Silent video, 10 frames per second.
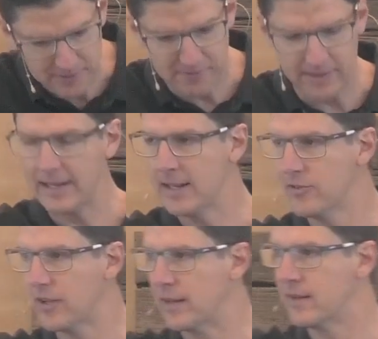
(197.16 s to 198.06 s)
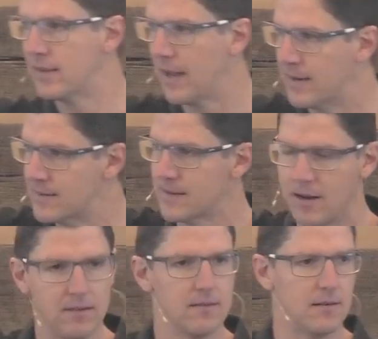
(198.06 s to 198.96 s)
of things and, and you
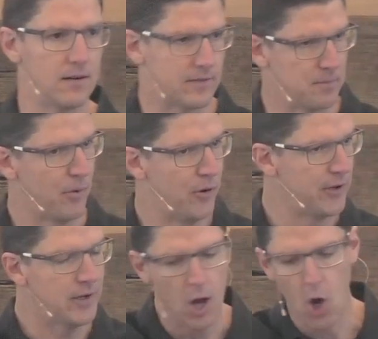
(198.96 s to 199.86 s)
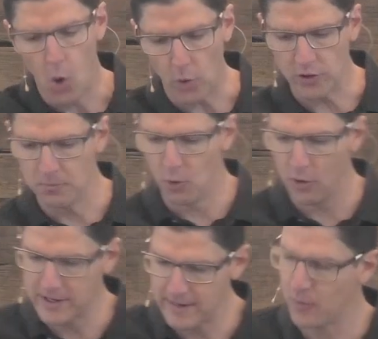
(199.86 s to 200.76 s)
know, oh, it's a burden? Or are you
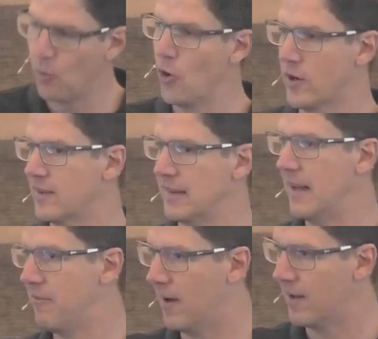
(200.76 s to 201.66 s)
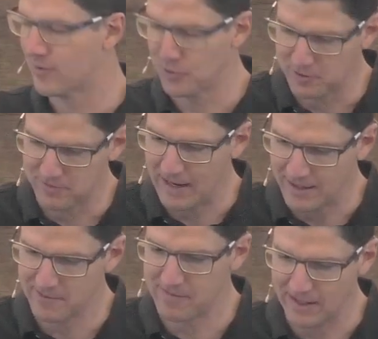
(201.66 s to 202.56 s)
more down the worker's lover sort of
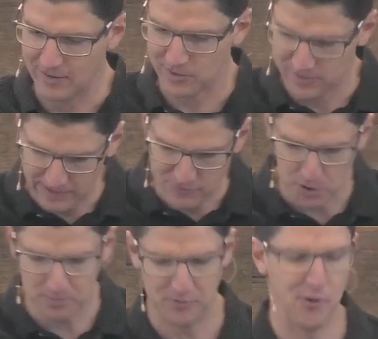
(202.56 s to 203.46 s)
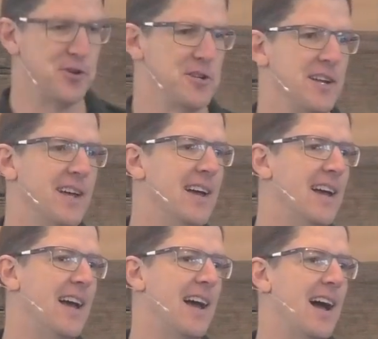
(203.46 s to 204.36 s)
end of things, the Steve Jobs version?
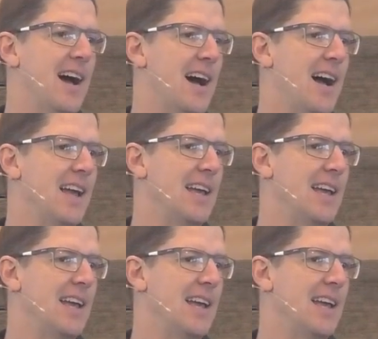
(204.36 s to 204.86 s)
Uh,